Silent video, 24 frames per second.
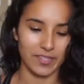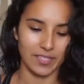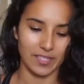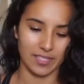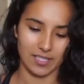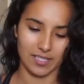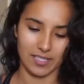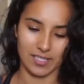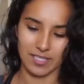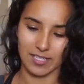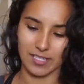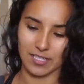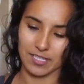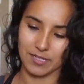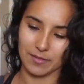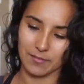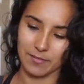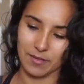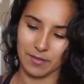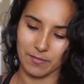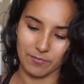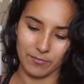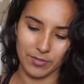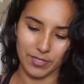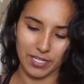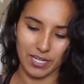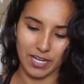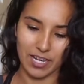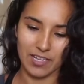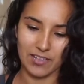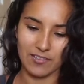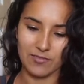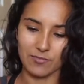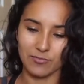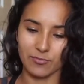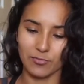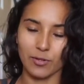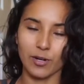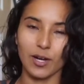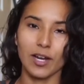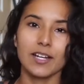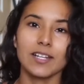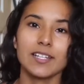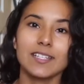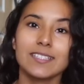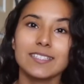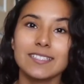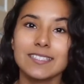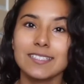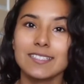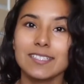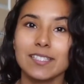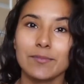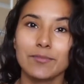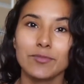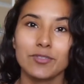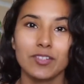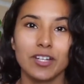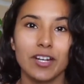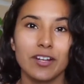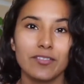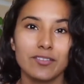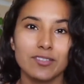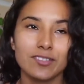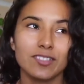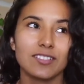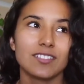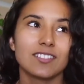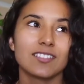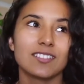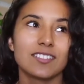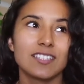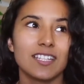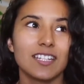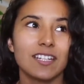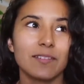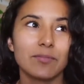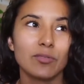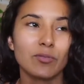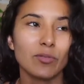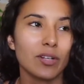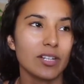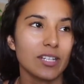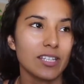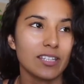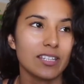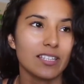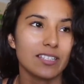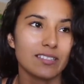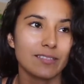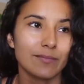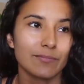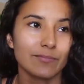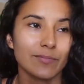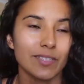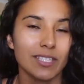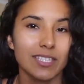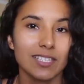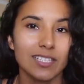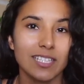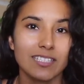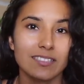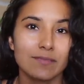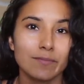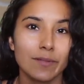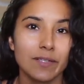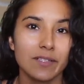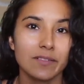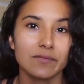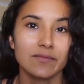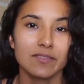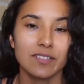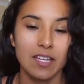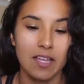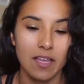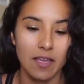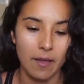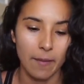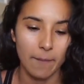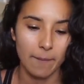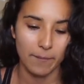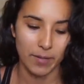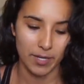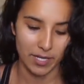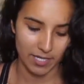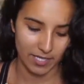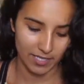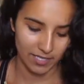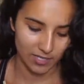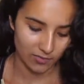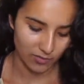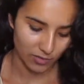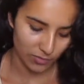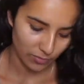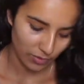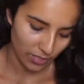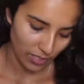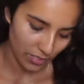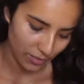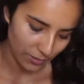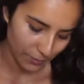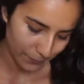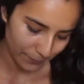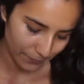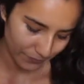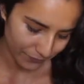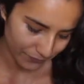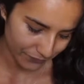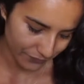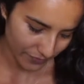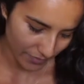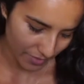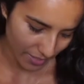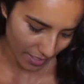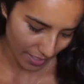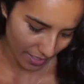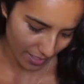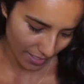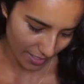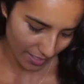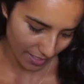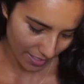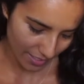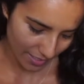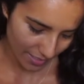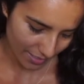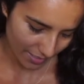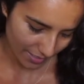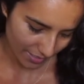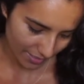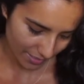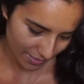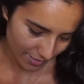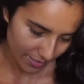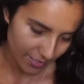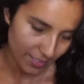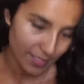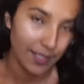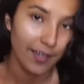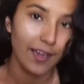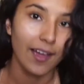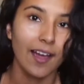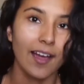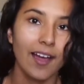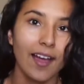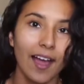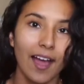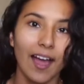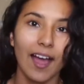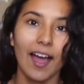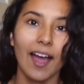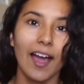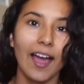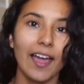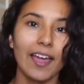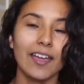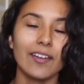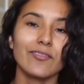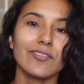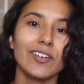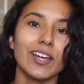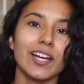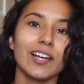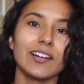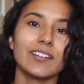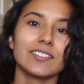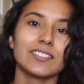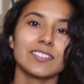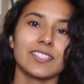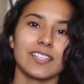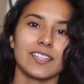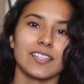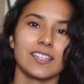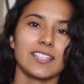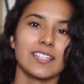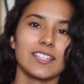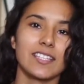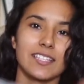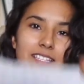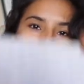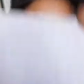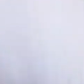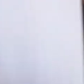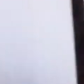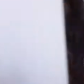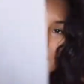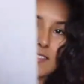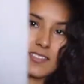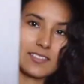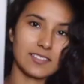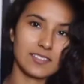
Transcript: But I wanted some trousers and I've been wanting like some nice pair of pants for a while, and I found these.